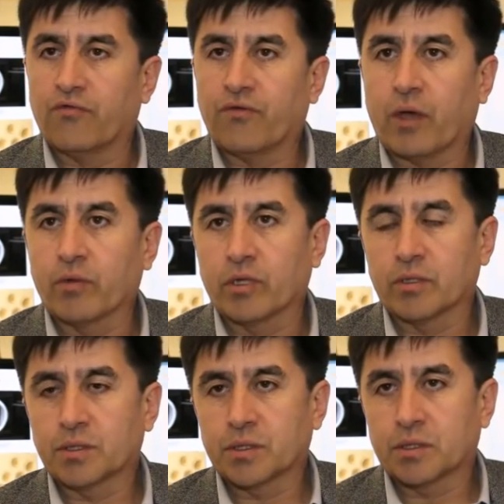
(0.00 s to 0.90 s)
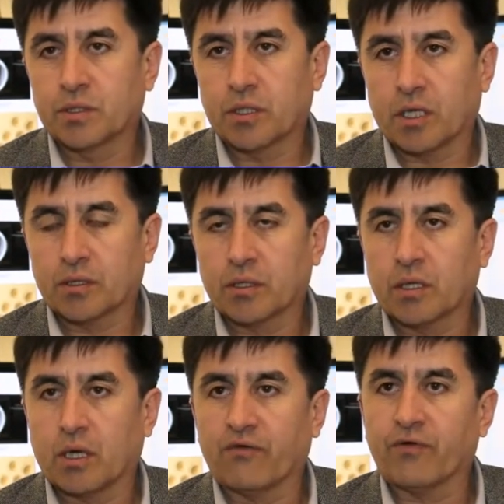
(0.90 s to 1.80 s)
families that
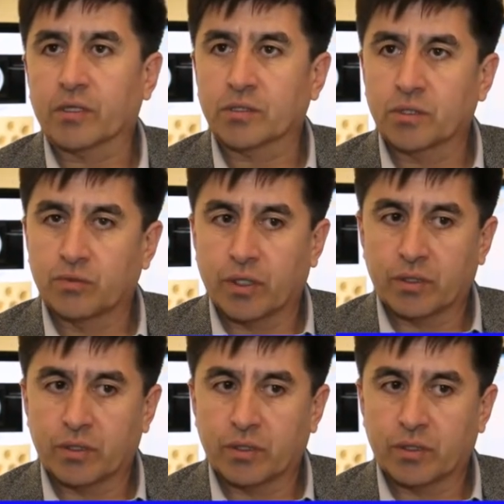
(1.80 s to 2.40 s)
are affected